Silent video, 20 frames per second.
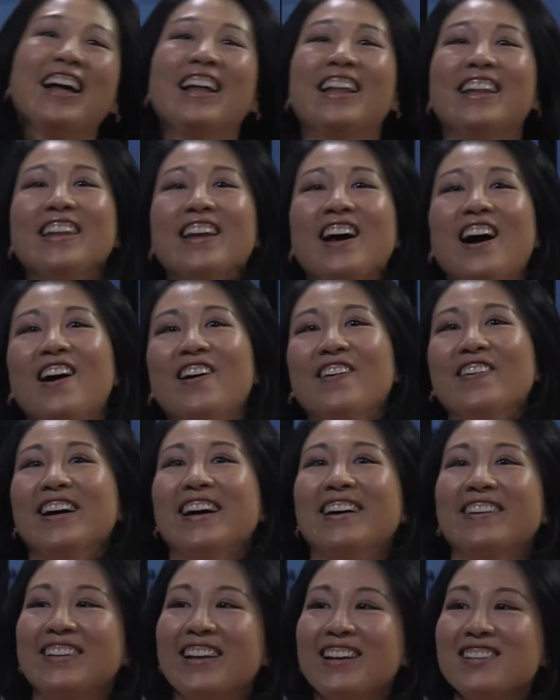Now,
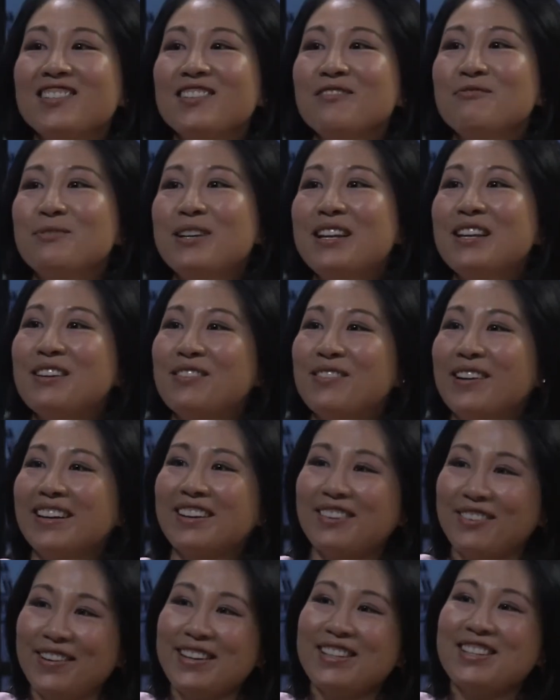wow, that's a really
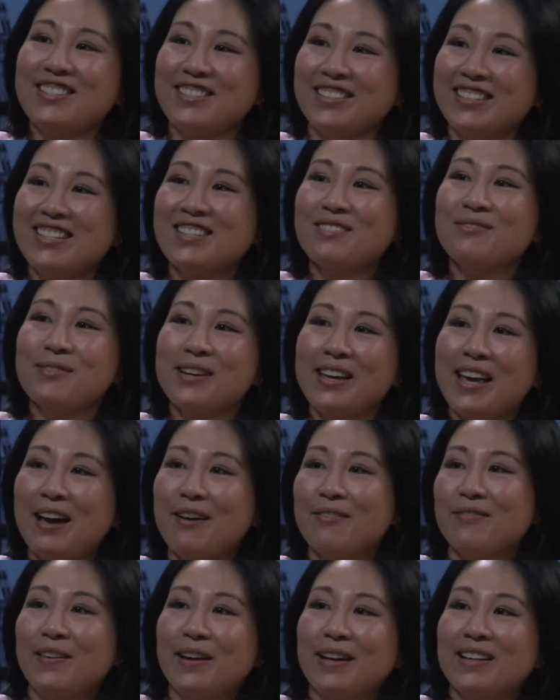great question. So we
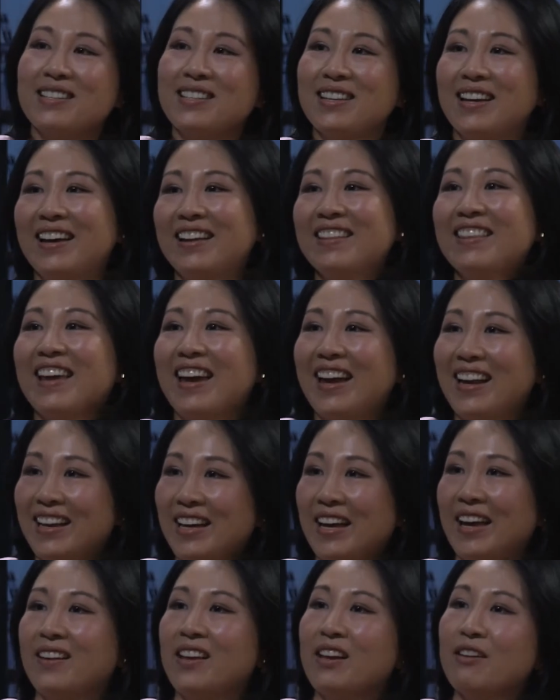have that
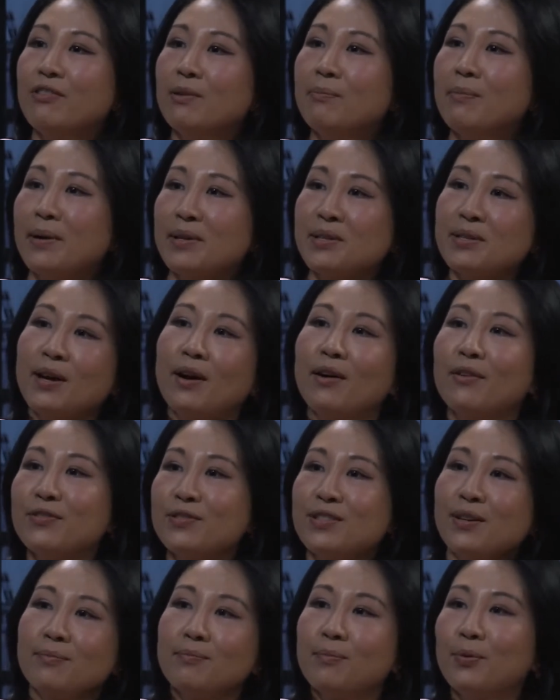daily, and even myself,
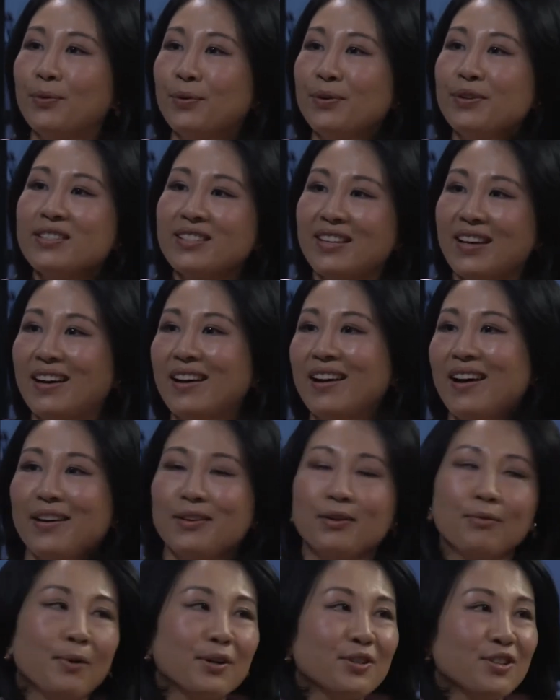some point I
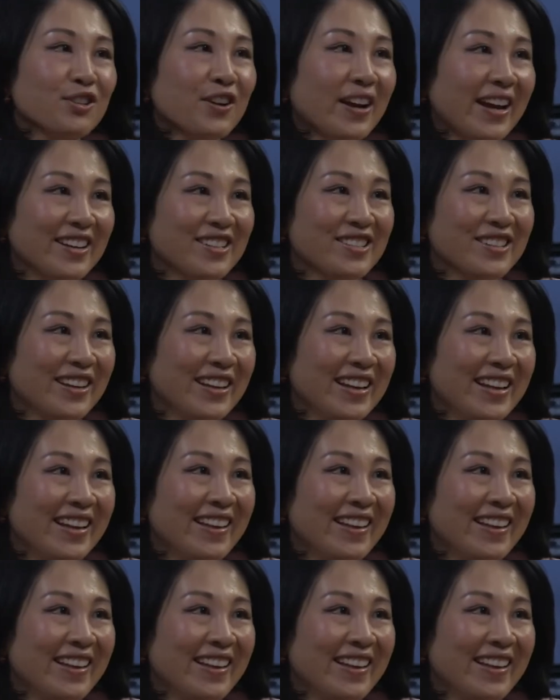don't want to change.